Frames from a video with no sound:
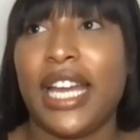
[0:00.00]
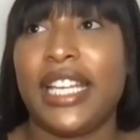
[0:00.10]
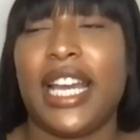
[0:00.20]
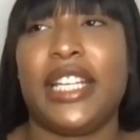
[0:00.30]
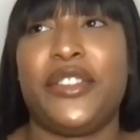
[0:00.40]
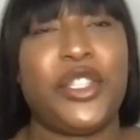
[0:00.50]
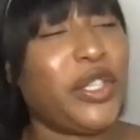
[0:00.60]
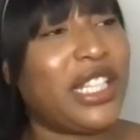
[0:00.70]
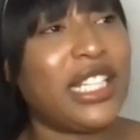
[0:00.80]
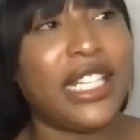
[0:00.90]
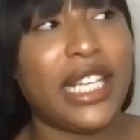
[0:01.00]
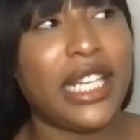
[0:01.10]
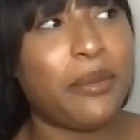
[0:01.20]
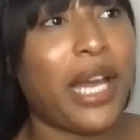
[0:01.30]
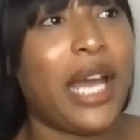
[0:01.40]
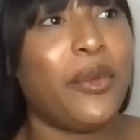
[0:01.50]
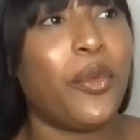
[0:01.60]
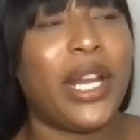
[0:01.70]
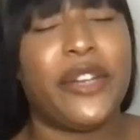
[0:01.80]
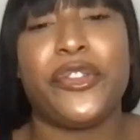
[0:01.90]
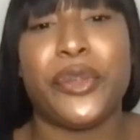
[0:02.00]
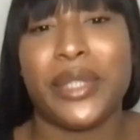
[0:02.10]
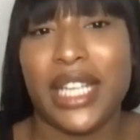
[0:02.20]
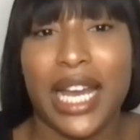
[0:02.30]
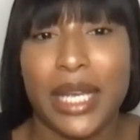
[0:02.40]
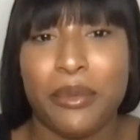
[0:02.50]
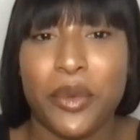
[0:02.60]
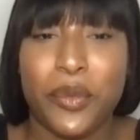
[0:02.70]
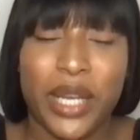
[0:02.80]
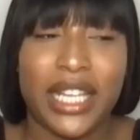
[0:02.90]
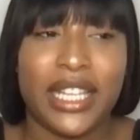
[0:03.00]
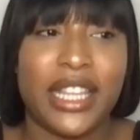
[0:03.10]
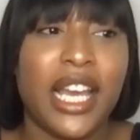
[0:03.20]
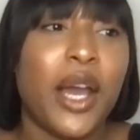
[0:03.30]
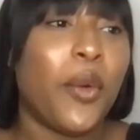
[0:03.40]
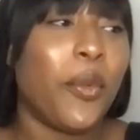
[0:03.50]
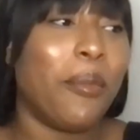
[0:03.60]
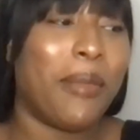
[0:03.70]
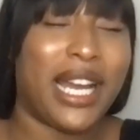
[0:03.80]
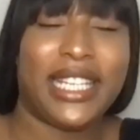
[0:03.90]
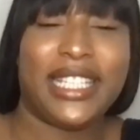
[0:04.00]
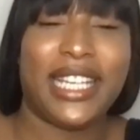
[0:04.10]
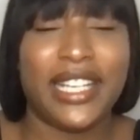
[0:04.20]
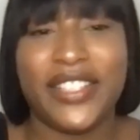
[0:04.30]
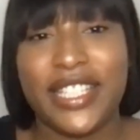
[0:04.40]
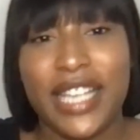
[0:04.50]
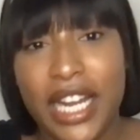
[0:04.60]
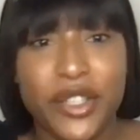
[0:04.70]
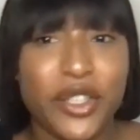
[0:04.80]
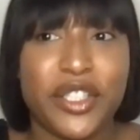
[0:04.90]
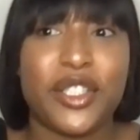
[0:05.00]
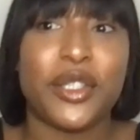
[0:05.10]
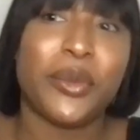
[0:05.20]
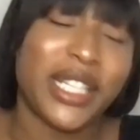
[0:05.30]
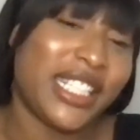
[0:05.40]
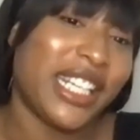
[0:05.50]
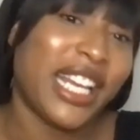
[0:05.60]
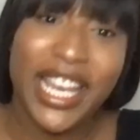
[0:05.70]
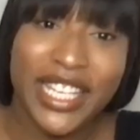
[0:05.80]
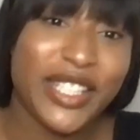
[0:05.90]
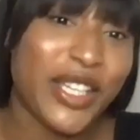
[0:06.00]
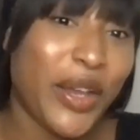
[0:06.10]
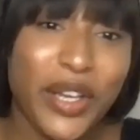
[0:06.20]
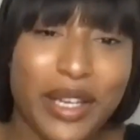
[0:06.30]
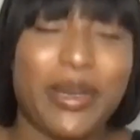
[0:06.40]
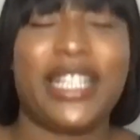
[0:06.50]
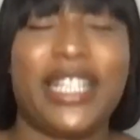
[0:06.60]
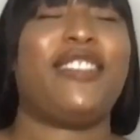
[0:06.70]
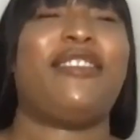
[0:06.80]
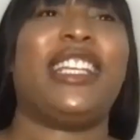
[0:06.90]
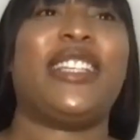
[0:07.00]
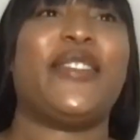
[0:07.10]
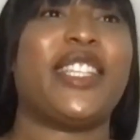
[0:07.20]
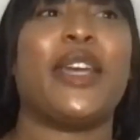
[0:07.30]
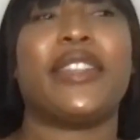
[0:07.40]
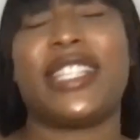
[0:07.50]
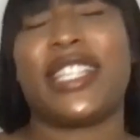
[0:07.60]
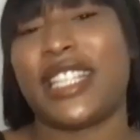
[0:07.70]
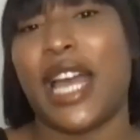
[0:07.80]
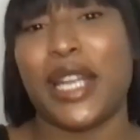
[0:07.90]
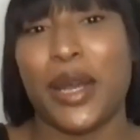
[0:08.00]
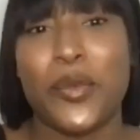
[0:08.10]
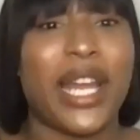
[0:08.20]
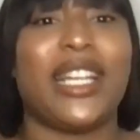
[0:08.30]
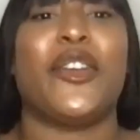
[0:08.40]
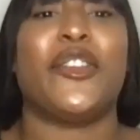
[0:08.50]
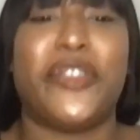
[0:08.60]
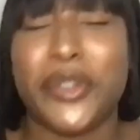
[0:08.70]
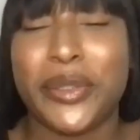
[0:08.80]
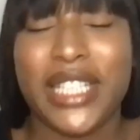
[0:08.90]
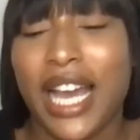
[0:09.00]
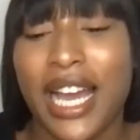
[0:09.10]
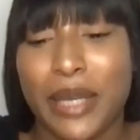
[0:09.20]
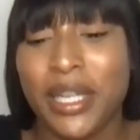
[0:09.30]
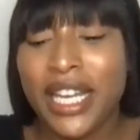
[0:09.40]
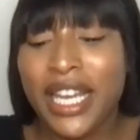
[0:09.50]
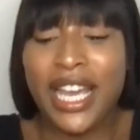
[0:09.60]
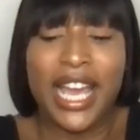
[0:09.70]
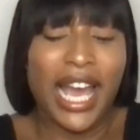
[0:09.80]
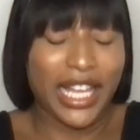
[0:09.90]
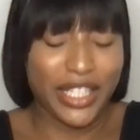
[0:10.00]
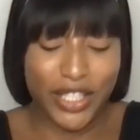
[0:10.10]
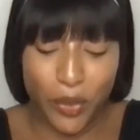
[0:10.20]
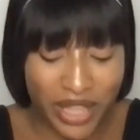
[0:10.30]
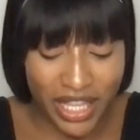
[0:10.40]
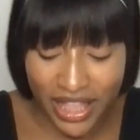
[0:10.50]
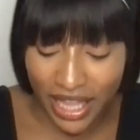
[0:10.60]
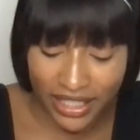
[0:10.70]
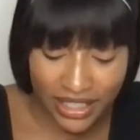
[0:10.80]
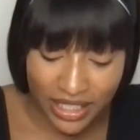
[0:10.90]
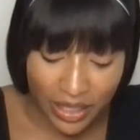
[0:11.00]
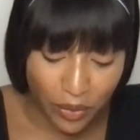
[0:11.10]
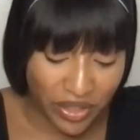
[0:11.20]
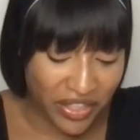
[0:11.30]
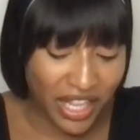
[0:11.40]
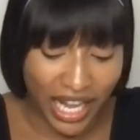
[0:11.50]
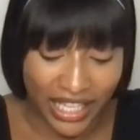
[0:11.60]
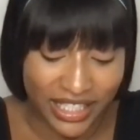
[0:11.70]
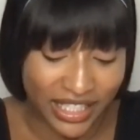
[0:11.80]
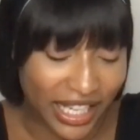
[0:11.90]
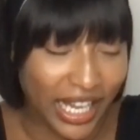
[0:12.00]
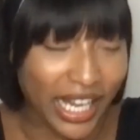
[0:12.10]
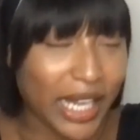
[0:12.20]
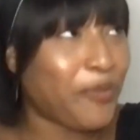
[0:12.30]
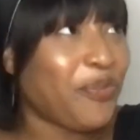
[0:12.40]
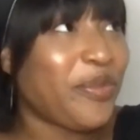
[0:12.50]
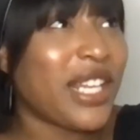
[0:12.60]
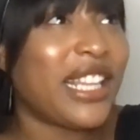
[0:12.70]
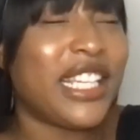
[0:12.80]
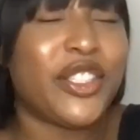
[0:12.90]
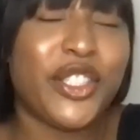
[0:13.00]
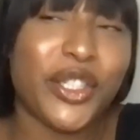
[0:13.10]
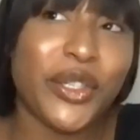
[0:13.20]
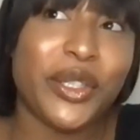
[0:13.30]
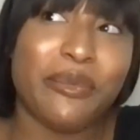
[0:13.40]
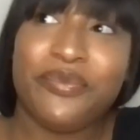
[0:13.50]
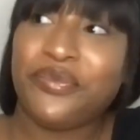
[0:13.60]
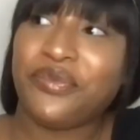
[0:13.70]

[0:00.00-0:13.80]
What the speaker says: I kind of took the leap and went full-time with my kind of side hustle, which is Coco Betty Creative Services, and I went full-time. And so within the last year, I think June